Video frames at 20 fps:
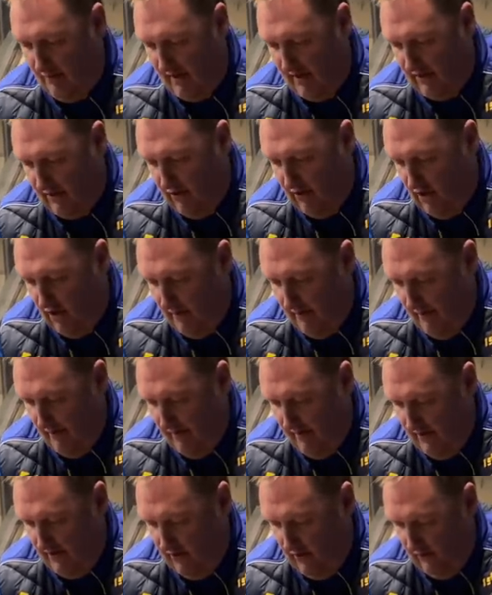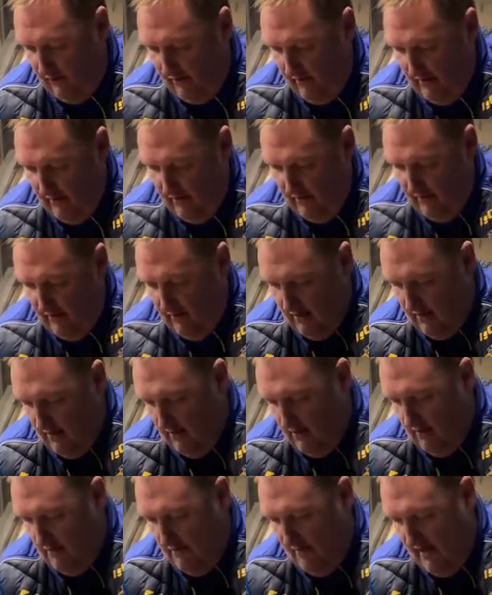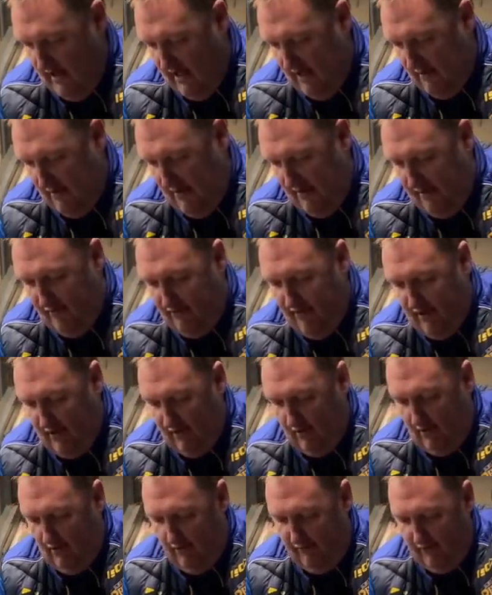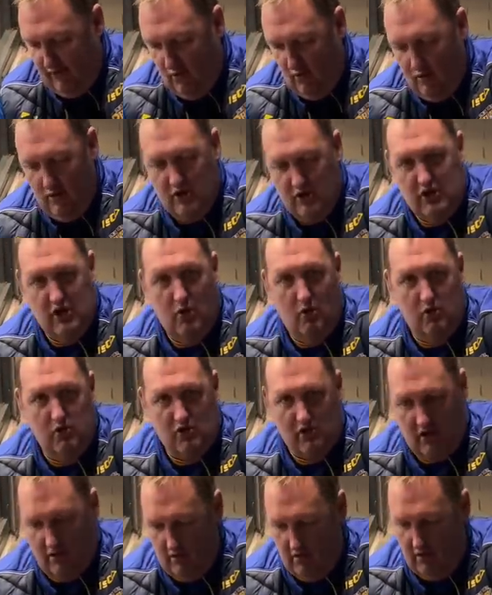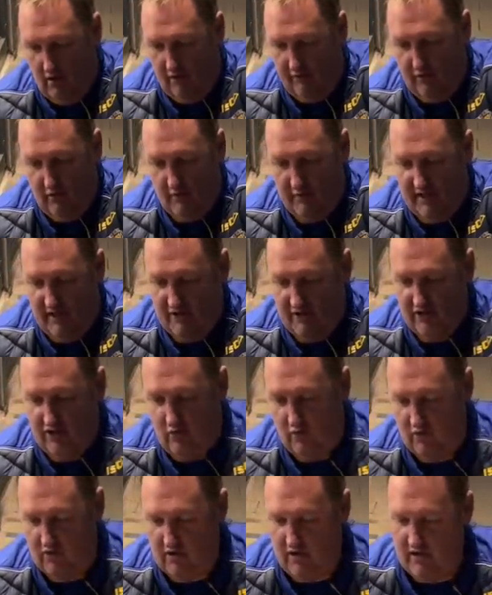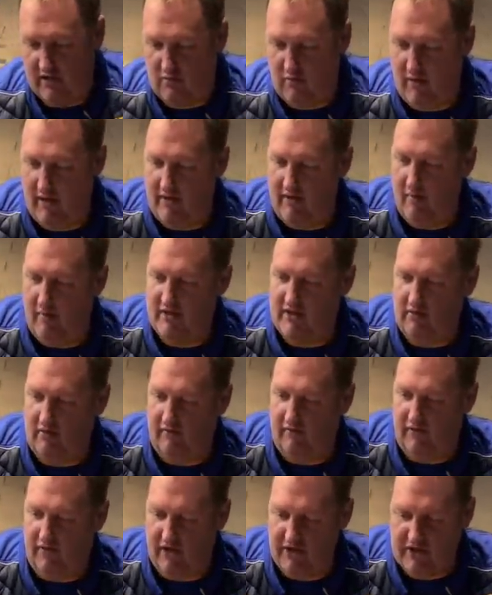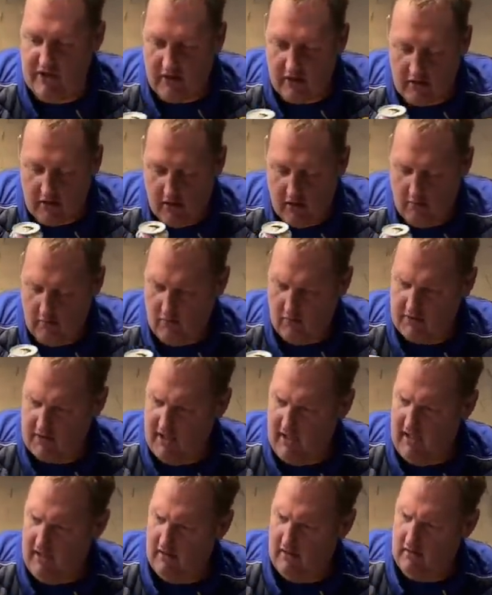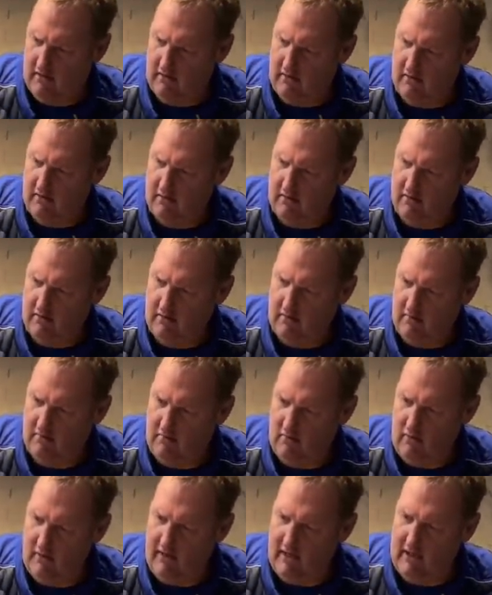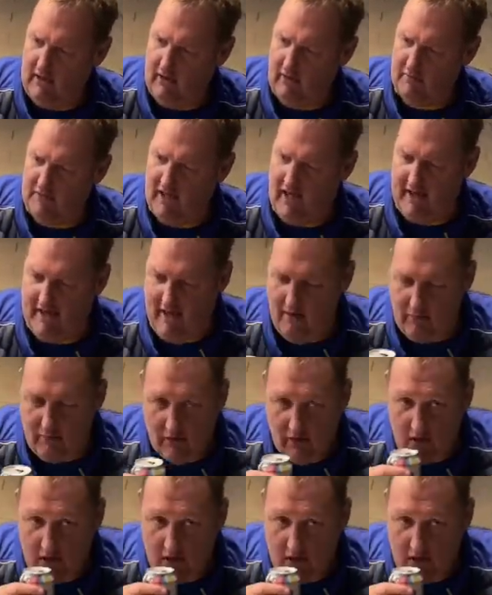Mango when we're done. Made with real fruit juice, or fruit and juice. Let's wet the whistle first. What's that? Monkey hanging upside down.